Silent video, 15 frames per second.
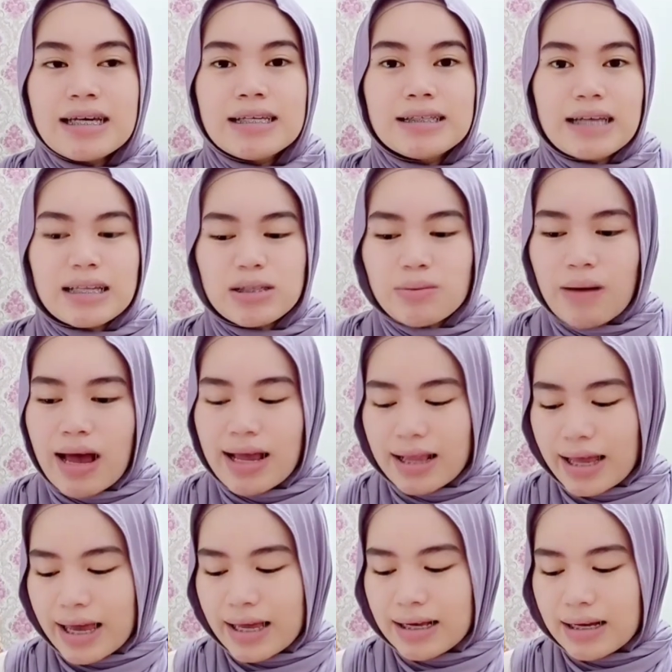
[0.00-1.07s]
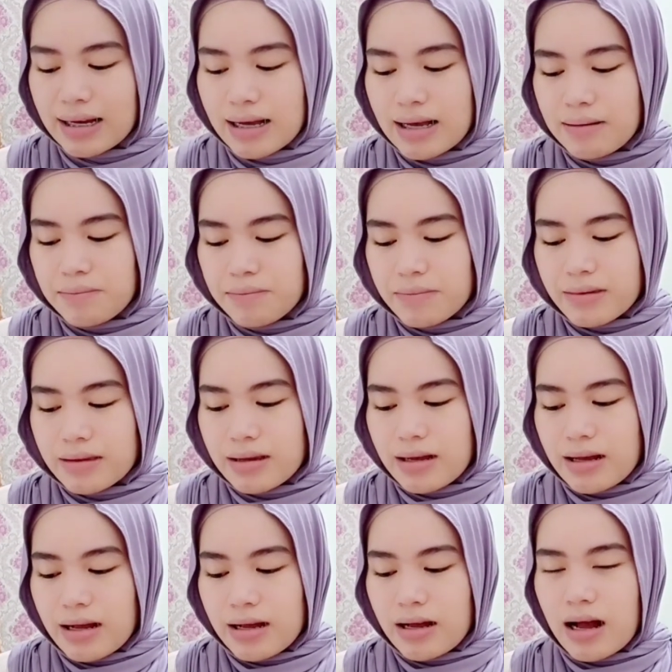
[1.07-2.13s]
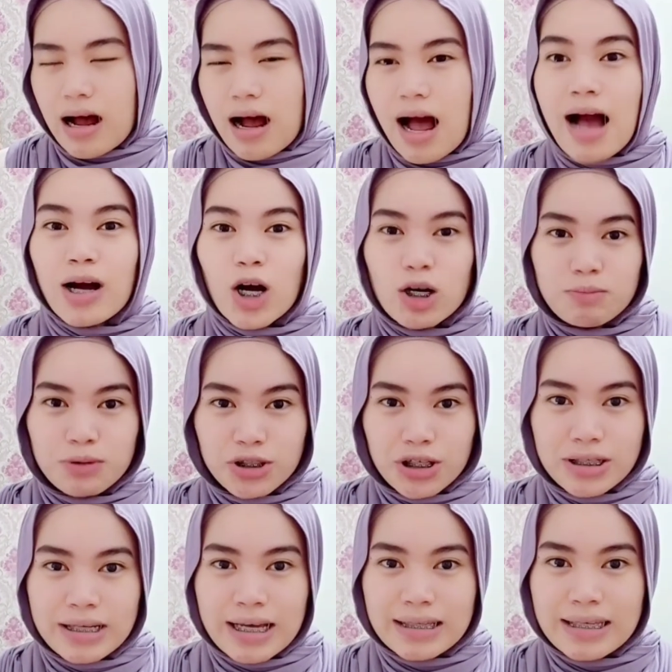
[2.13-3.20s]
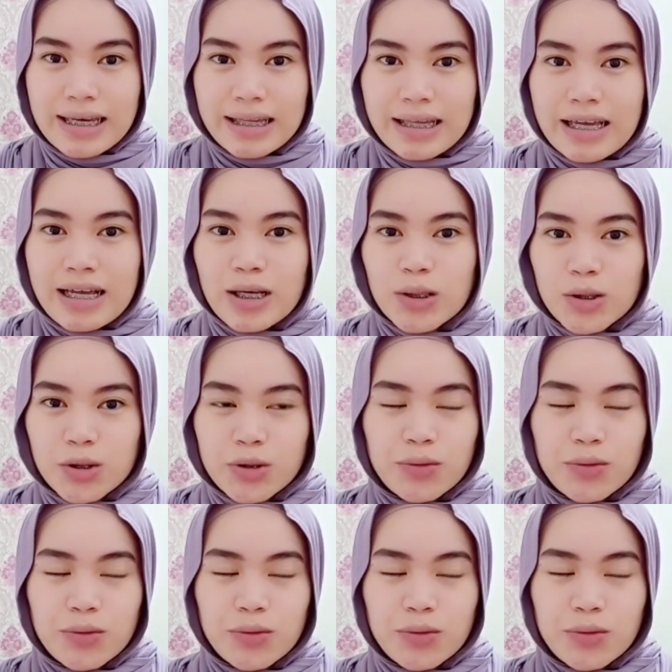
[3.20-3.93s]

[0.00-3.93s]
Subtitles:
That's why like ang option natin is